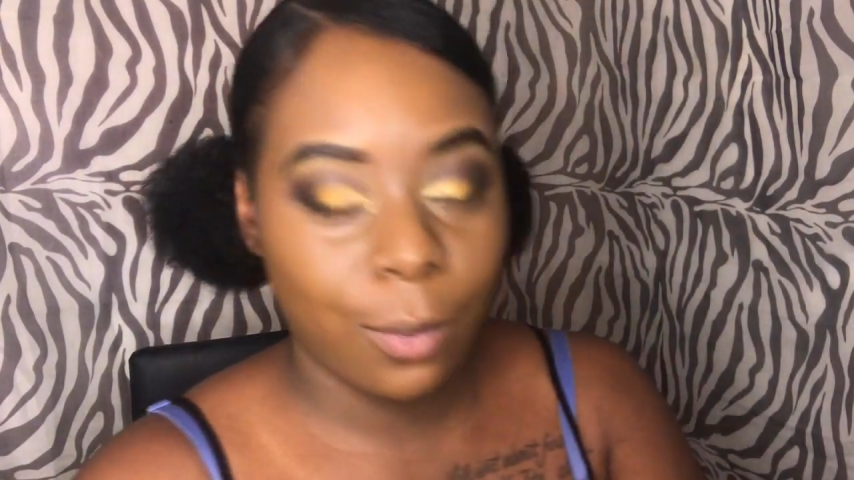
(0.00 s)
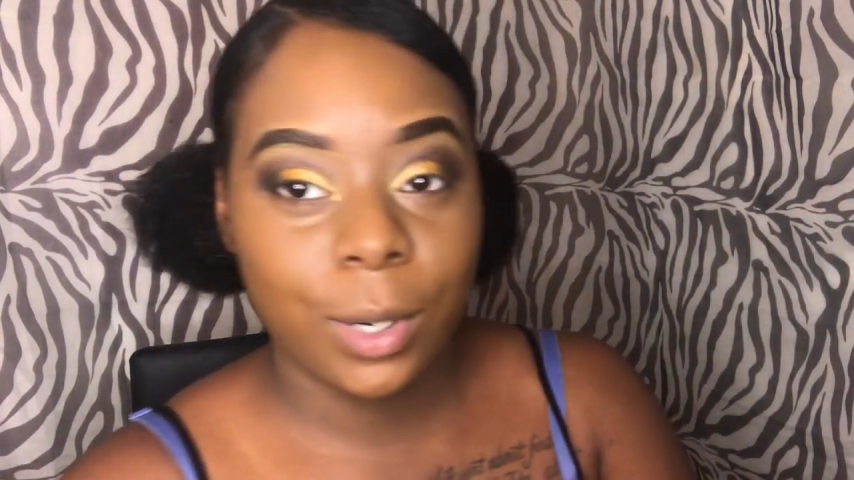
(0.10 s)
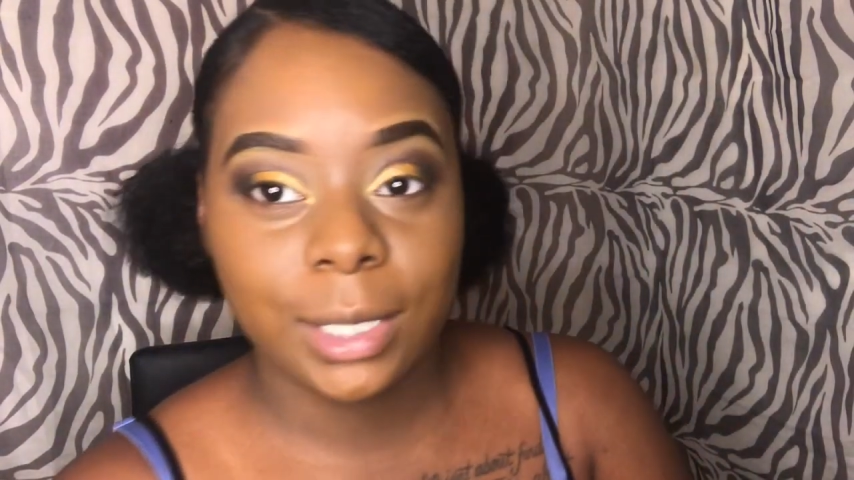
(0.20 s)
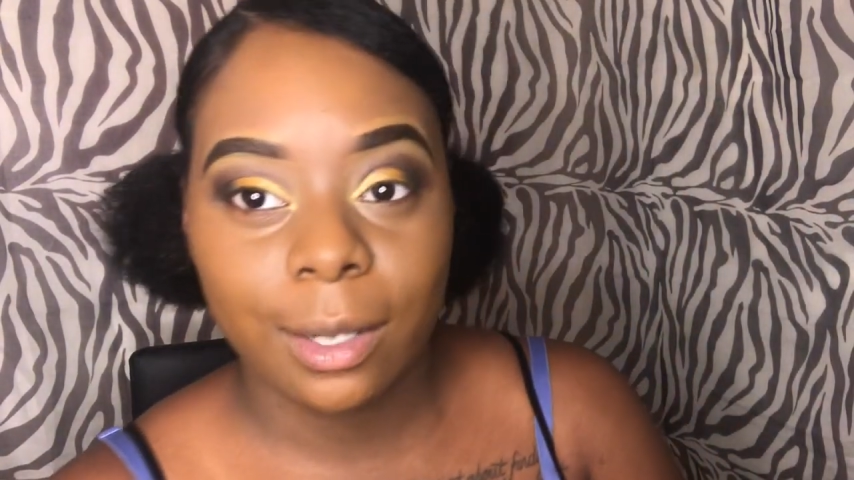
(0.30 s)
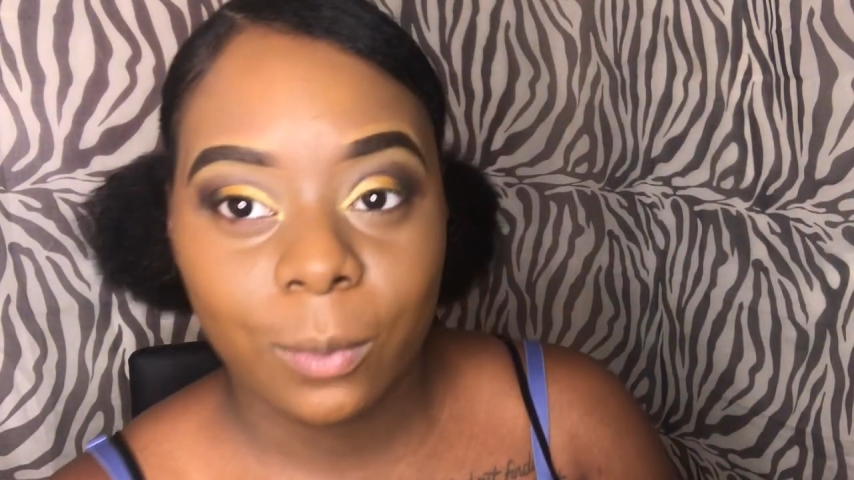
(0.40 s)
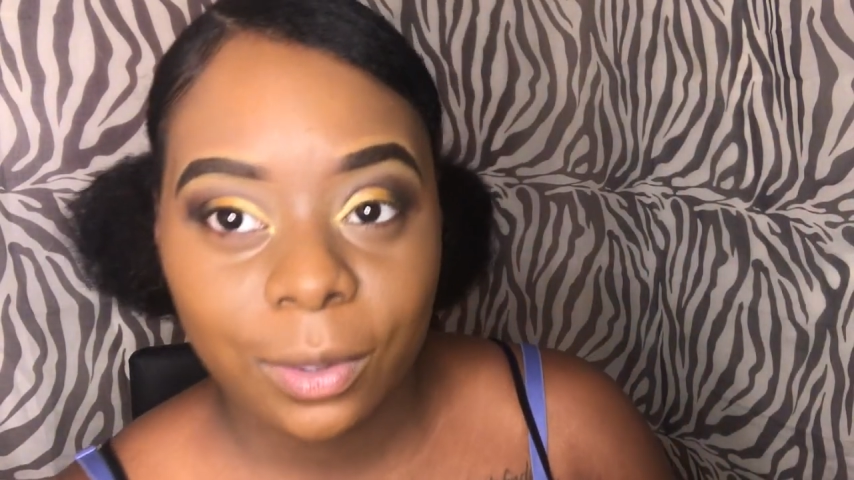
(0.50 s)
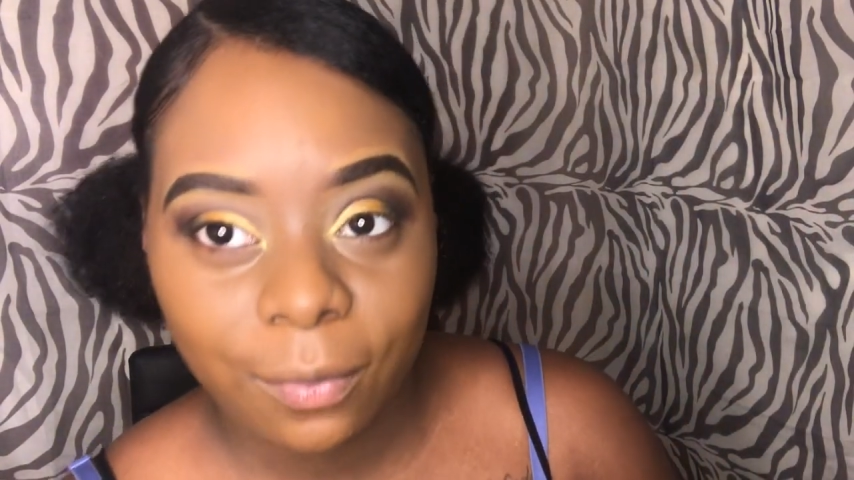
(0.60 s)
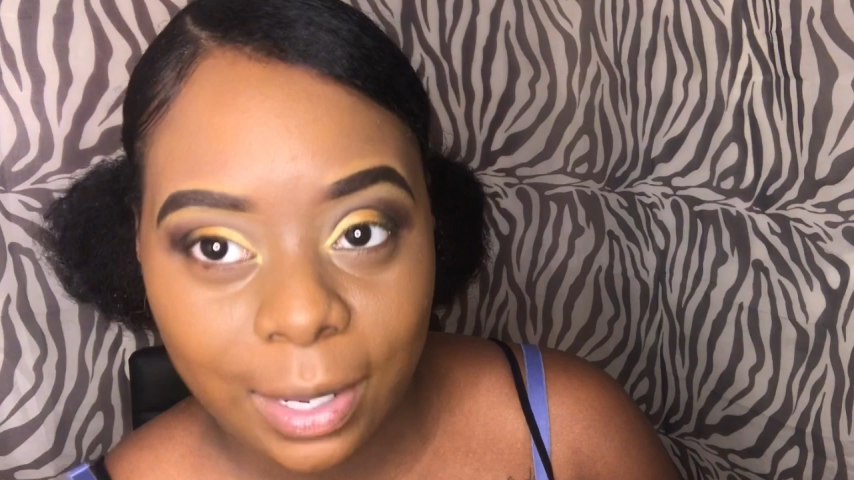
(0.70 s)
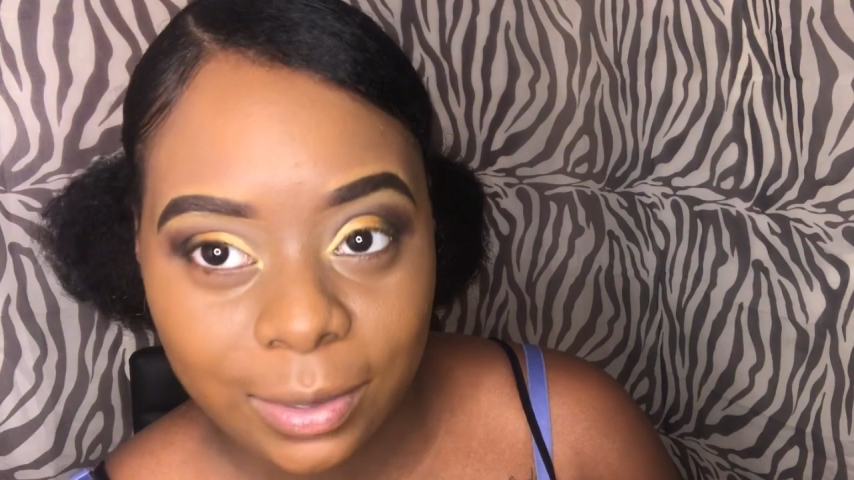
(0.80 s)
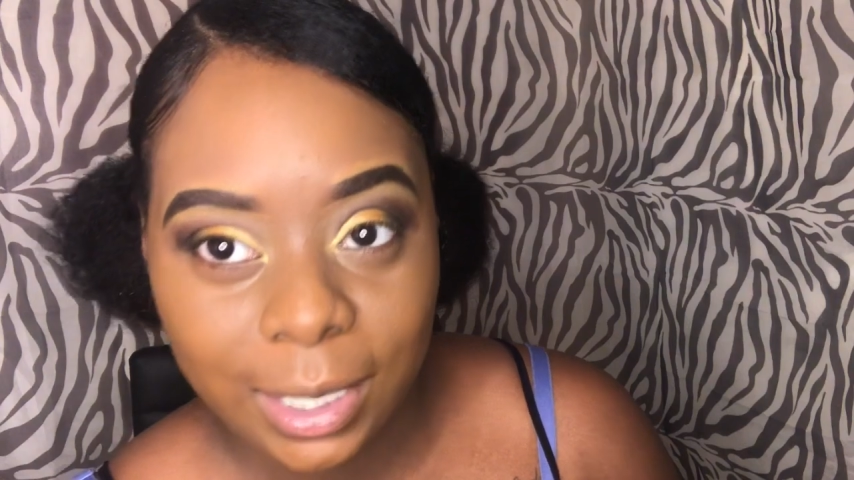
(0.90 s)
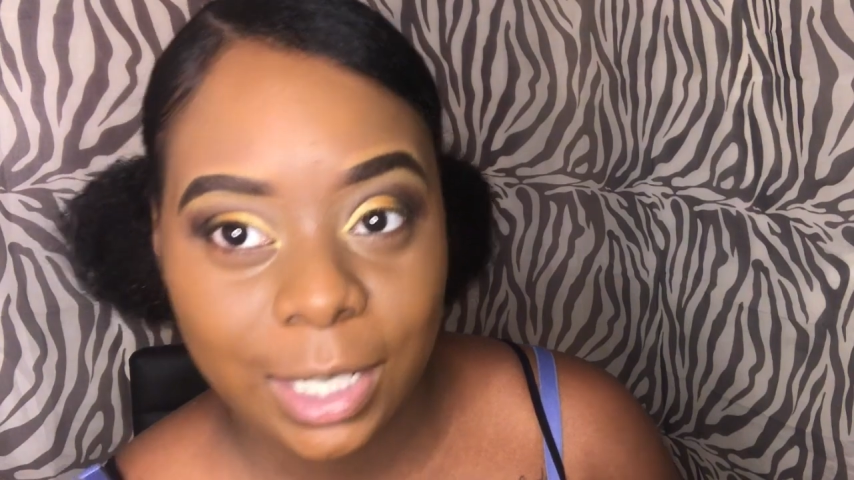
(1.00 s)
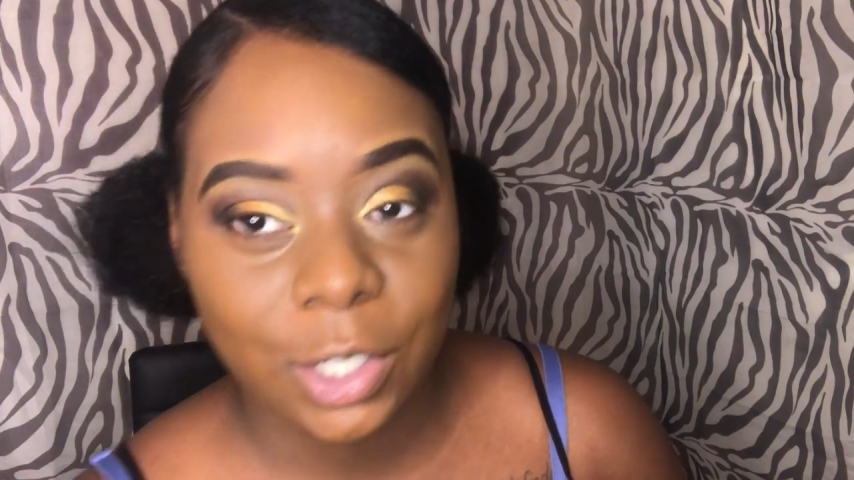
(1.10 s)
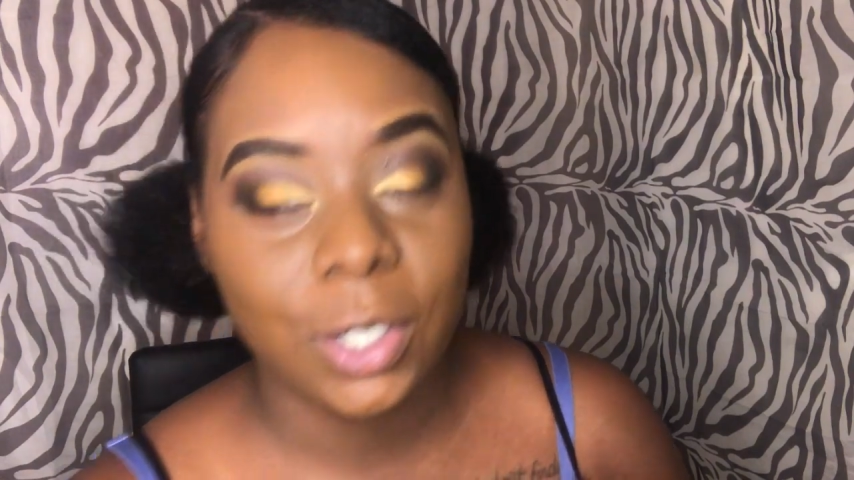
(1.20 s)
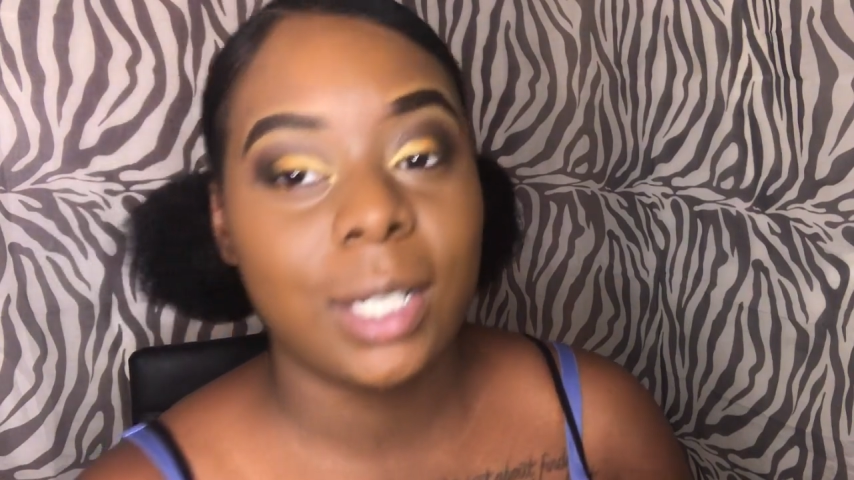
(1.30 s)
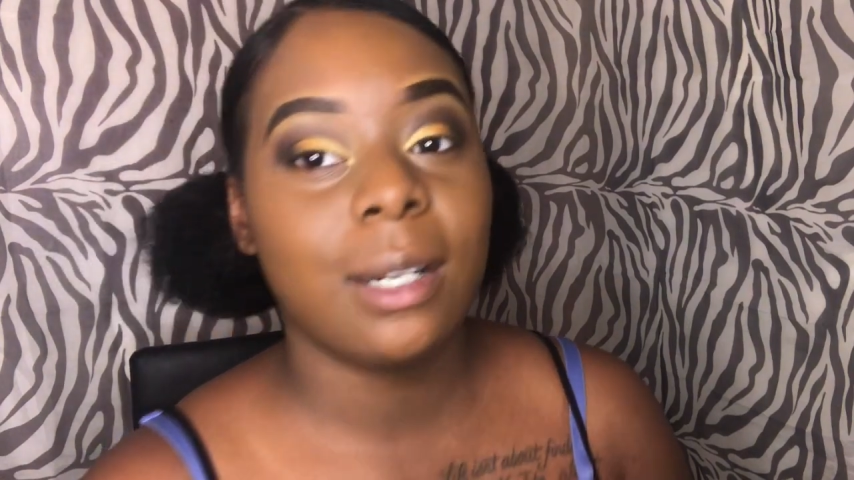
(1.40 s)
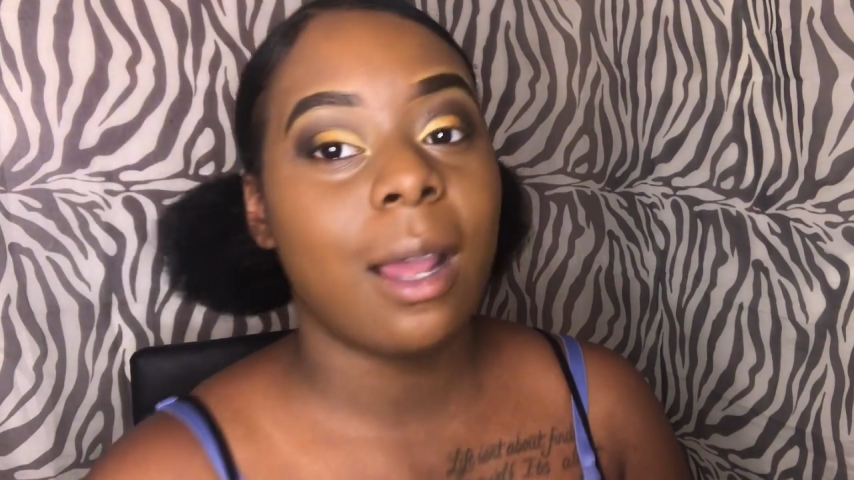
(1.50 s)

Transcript: we're done with foundation.